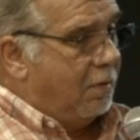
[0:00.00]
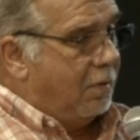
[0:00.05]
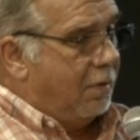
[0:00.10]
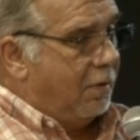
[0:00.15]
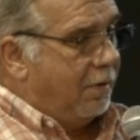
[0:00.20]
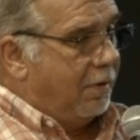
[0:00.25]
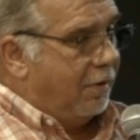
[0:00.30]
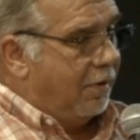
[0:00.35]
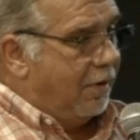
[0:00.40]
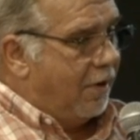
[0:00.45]

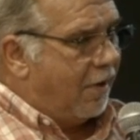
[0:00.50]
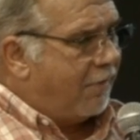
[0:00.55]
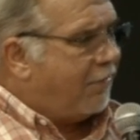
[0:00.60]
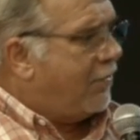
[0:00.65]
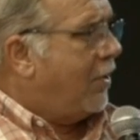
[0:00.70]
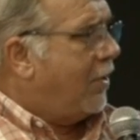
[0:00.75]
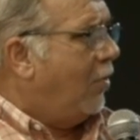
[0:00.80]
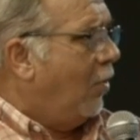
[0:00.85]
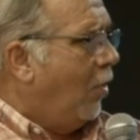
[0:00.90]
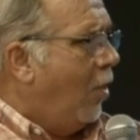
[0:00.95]

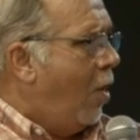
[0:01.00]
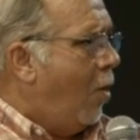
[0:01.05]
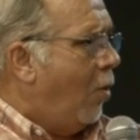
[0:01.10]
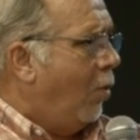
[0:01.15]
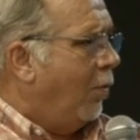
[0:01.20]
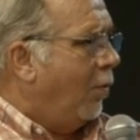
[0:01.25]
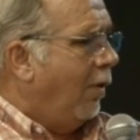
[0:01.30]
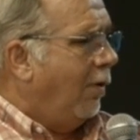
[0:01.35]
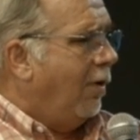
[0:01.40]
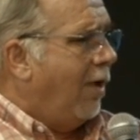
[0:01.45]
nothing
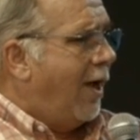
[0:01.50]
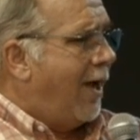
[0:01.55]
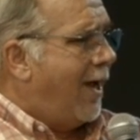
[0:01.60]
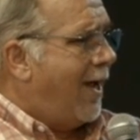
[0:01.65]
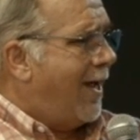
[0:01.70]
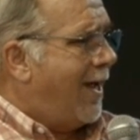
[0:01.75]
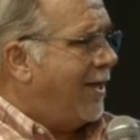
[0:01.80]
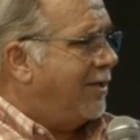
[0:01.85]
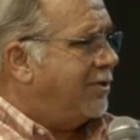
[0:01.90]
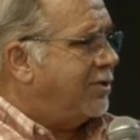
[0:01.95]
along the
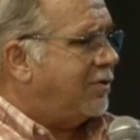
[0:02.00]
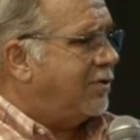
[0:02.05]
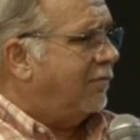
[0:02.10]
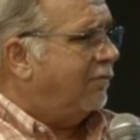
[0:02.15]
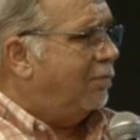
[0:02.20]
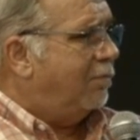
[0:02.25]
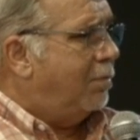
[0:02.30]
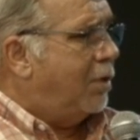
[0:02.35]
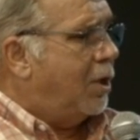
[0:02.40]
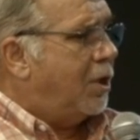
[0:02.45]
lines of
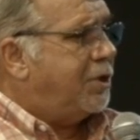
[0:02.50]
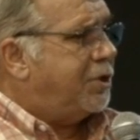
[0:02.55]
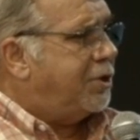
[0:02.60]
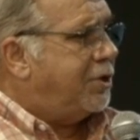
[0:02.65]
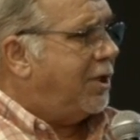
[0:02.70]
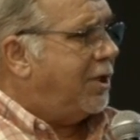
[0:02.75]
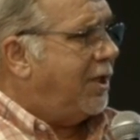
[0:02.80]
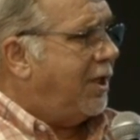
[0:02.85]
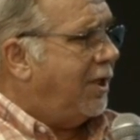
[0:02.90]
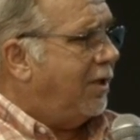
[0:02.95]

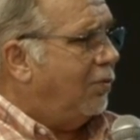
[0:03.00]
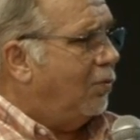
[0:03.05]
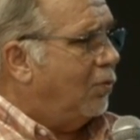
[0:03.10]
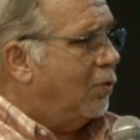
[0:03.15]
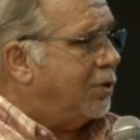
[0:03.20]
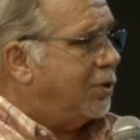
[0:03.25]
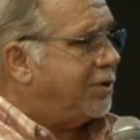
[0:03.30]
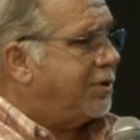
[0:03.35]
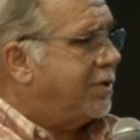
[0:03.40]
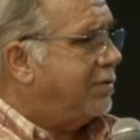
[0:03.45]
budgeting
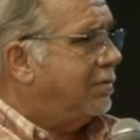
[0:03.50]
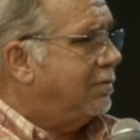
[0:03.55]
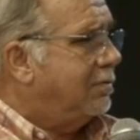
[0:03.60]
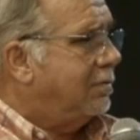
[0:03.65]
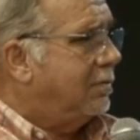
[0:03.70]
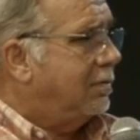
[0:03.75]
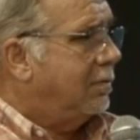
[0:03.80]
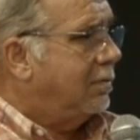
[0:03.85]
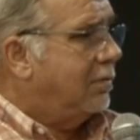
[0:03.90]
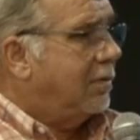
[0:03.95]
was
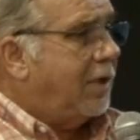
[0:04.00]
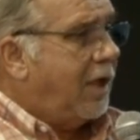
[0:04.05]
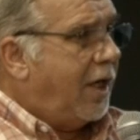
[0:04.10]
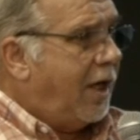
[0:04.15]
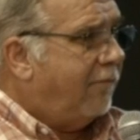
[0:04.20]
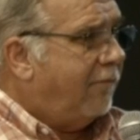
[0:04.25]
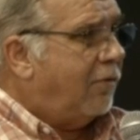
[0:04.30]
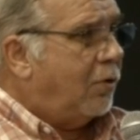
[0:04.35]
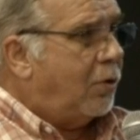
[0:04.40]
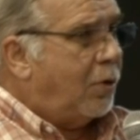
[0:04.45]

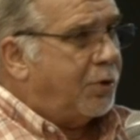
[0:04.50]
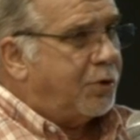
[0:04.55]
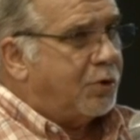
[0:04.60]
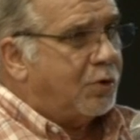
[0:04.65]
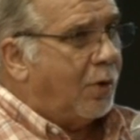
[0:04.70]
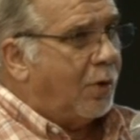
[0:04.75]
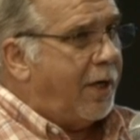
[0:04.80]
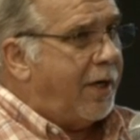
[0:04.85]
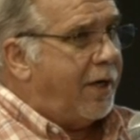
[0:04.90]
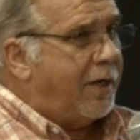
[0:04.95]
ever
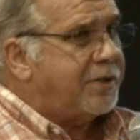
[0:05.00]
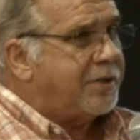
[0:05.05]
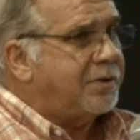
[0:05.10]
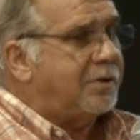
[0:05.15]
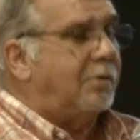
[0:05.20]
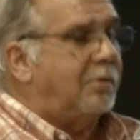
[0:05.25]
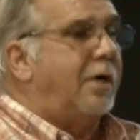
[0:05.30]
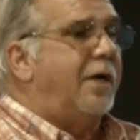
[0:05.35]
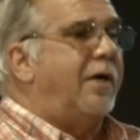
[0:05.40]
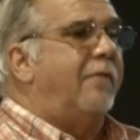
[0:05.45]
addressed
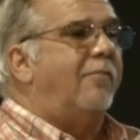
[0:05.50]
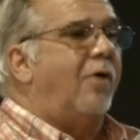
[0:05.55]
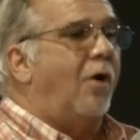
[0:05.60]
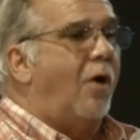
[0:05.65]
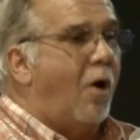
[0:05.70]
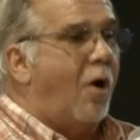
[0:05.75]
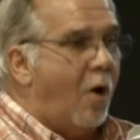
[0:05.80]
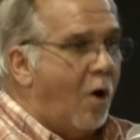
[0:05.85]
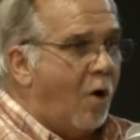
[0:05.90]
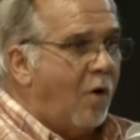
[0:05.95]
or ever
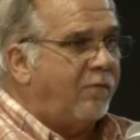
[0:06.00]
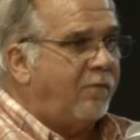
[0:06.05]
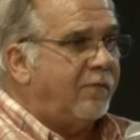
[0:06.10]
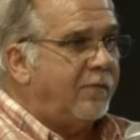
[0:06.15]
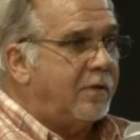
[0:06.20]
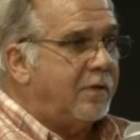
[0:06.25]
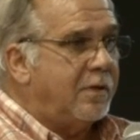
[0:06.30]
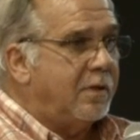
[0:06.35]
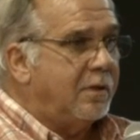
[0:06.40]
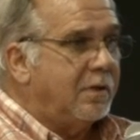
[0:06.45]

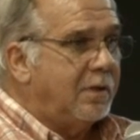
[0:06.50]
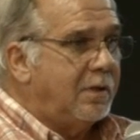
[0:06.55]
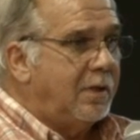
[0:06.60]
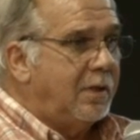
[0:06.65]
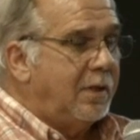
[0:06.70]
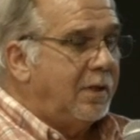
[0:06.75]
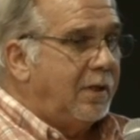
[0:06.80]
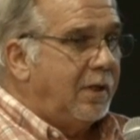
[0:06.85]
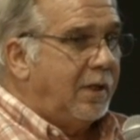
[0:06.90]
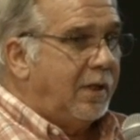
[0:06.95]
offered.
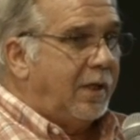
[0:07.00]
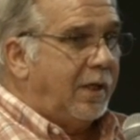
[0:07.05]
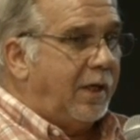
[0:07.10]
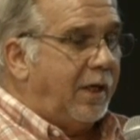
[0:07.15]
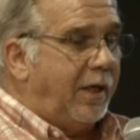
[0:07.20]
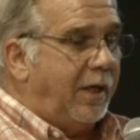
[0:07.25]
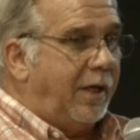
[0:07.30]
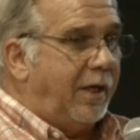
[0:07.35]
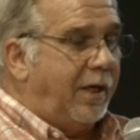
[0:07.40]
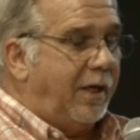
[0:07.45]

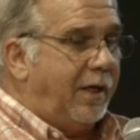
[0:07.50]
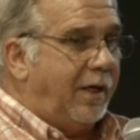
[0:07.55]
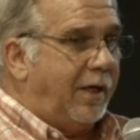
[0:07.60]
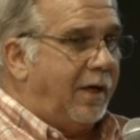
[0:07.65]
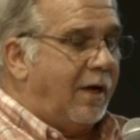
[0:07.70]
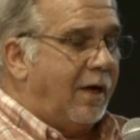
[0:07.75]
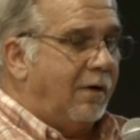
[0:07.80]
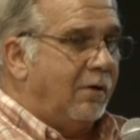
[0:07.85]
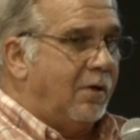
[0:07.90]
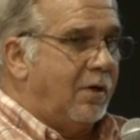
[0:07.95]
And
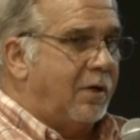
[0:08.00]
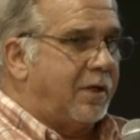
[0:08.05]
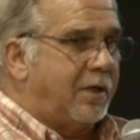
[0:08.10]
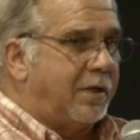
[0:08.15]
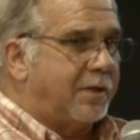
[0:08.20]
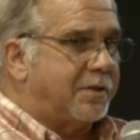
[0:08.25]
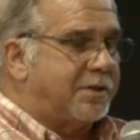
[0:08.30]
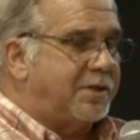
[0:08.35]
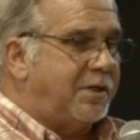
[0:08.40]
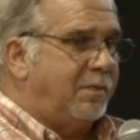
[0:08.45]
I look at
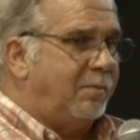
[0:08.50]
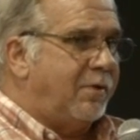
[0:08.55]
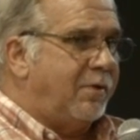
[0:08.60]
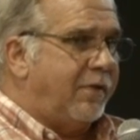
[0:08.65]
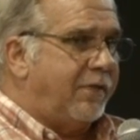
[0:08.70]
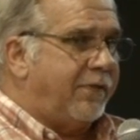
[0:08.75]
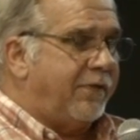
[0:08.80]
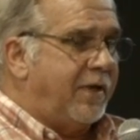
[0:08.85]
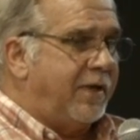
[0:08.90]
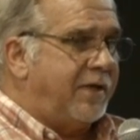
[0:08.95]
some of the
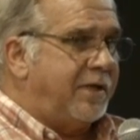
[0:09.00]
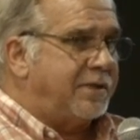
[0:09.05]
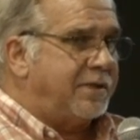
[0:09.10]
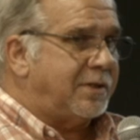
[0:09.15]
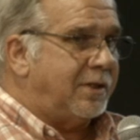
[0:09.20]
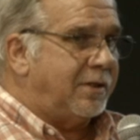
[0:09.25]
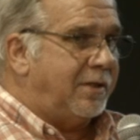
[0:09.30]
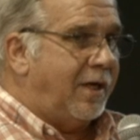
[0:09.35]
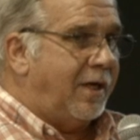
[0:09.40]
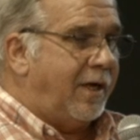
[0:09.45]
things
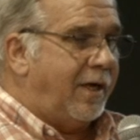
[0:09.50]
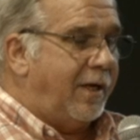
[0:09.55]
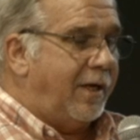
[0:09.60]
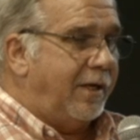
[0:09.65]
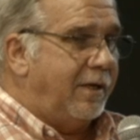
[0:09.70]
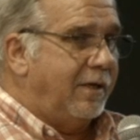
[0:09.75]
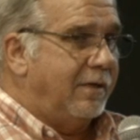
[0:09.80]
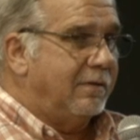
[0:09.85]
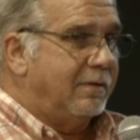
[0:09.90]
today,